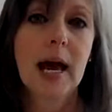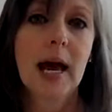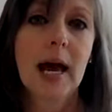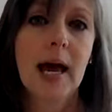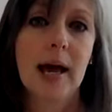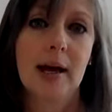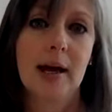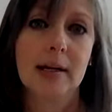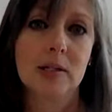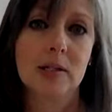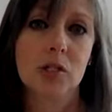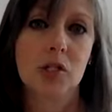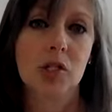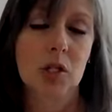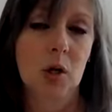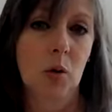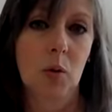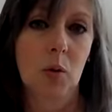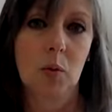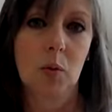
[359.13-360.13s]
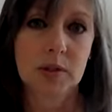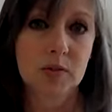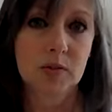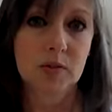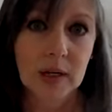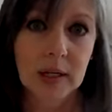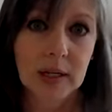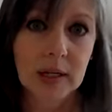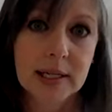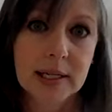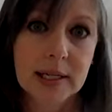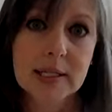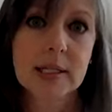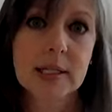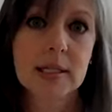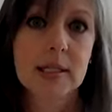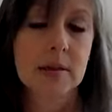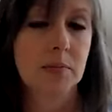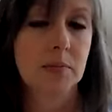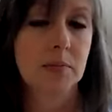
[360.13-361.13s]
And so it was very easy
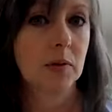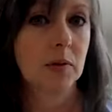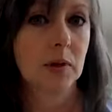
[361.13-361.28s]
to,